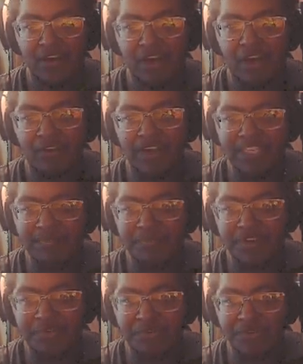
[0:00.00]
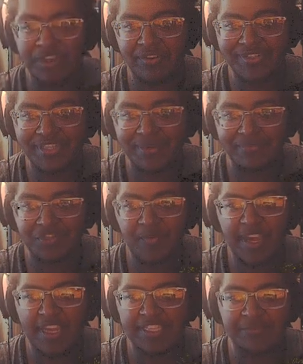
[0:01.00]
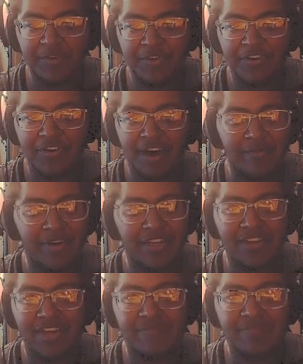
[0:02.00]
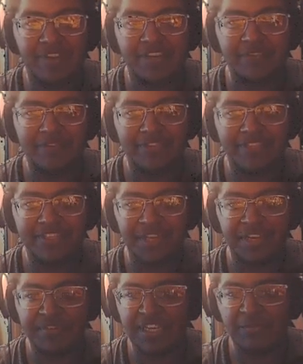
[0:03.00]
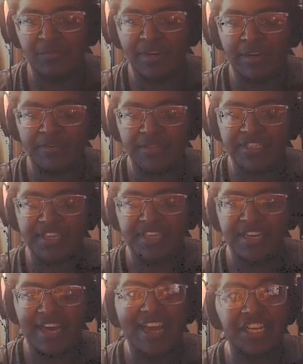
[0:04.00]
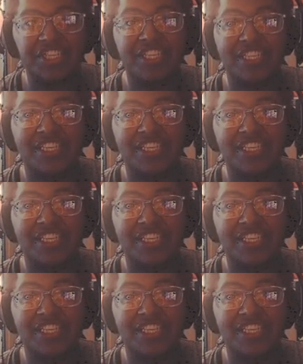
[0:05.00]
Oh, that's pretty cool. They got some trains and whatnot. I would have loved playing with this uh, when I was a kid. I actually